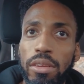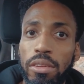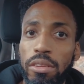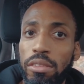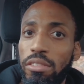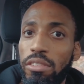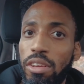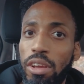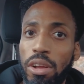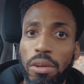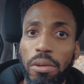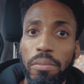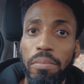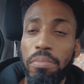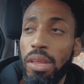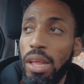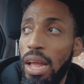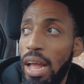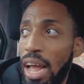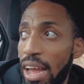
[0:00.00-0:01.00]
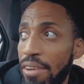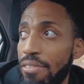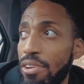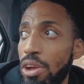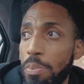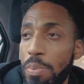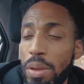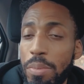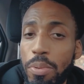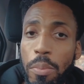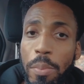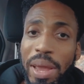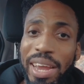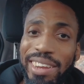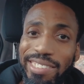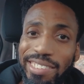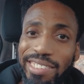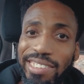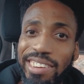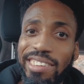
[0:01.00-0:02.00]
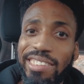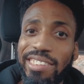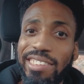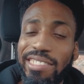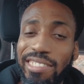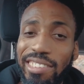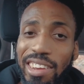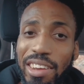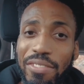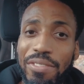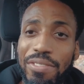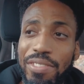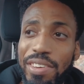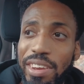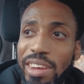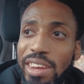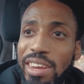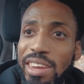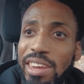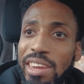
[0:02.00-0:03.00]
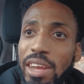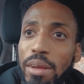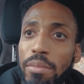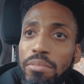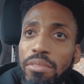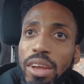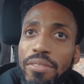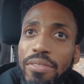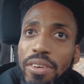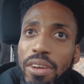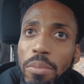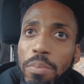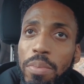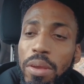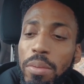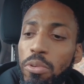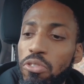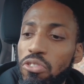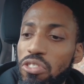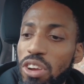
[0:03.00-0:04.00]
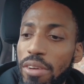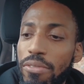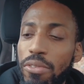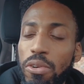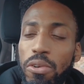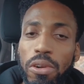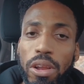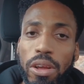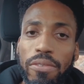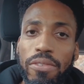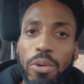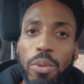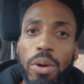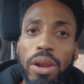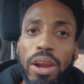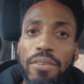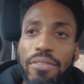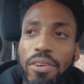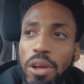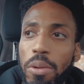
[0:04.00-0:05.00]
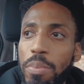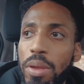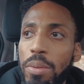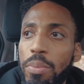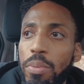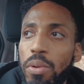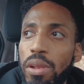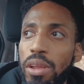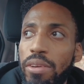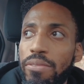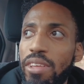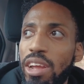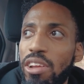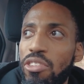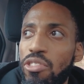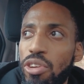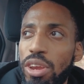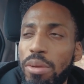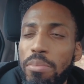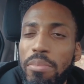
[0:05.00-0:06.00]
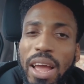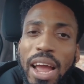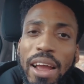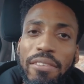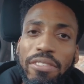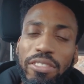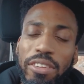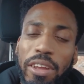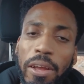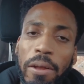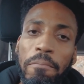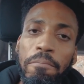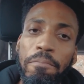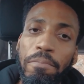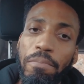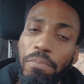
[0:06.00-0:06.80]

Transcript: So I've helped people make 6 and 7 figure incomes. I've helped people travel all over the world. I've helped people live their dream lifestyle.